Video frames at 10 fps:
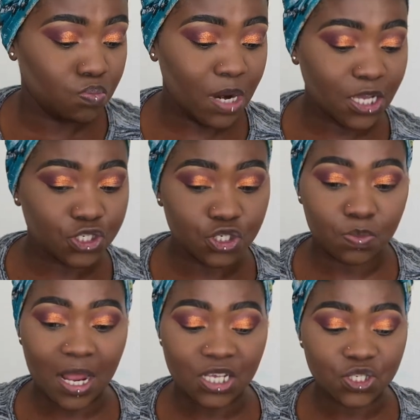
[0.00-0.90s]

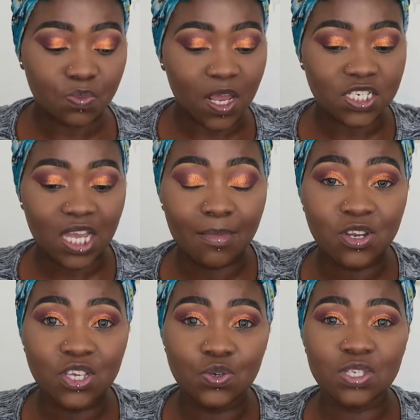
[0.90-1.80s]
Blush. I'm
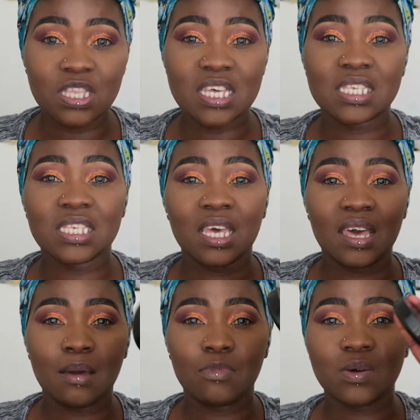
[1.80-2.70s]
gonna use this
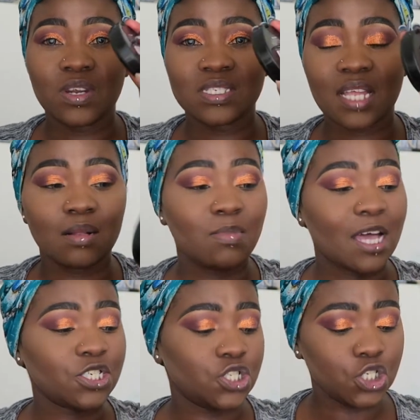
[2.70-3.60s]
because I want to settle
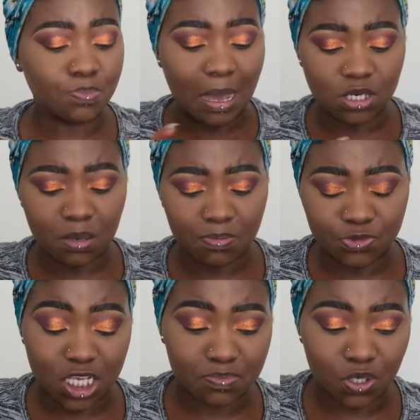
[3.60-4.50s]
blush. This powder,
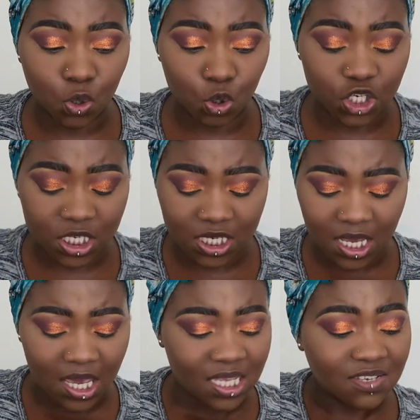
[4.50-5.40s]
Just Be Gorgeous.
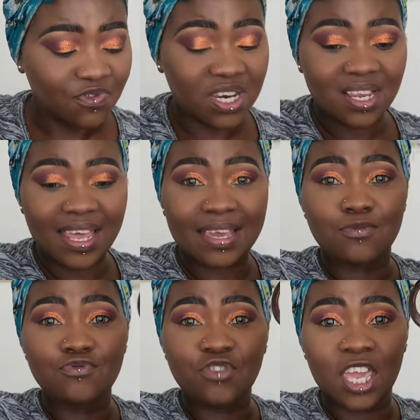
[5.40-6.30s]
It's a very like
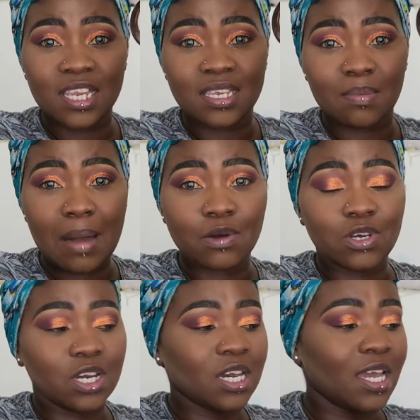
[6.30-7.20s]
red
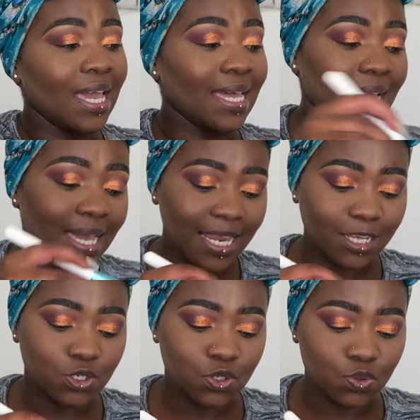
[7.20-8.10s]
powder, and I
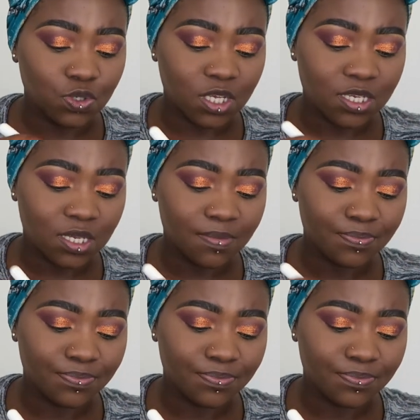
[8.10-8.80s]
like to use it